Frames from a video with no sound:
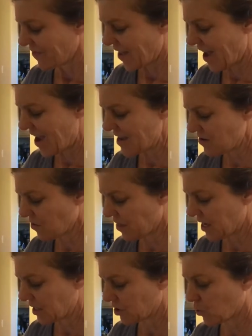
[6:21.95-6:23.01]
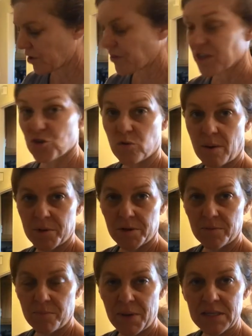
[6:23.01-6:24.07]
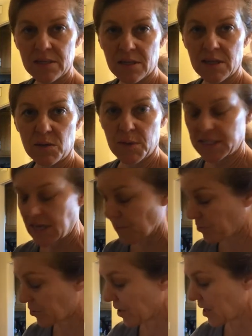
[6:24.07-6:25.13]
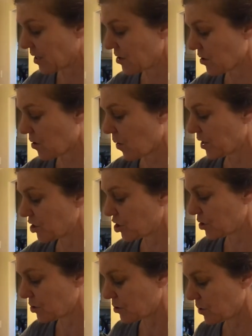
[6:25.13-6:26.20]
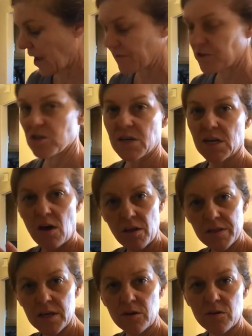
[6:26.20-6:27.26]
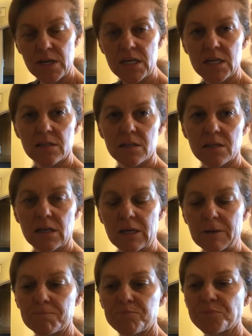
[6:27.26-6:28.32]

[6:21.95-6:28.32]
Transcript: I don't think it's worth the trouble. Basically with tempering, you're going to, after you get all the ingredients in here,